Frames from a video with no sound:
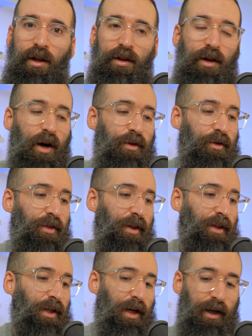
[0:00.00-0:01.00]
The other
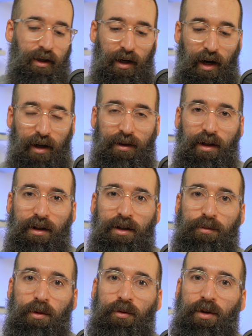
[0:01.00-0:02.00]
thing that I got that
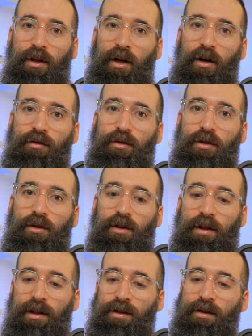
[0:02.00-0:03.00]
has been really
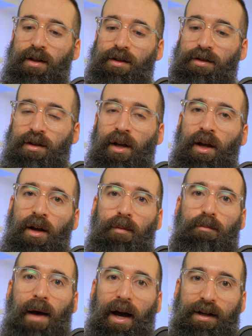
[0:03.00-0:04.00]
helpful is this
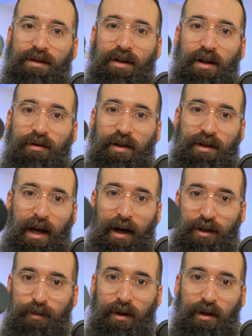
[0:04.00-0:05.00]
MagSafe
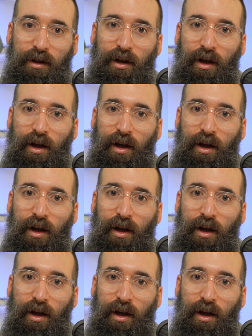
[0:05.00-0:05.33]
attachment.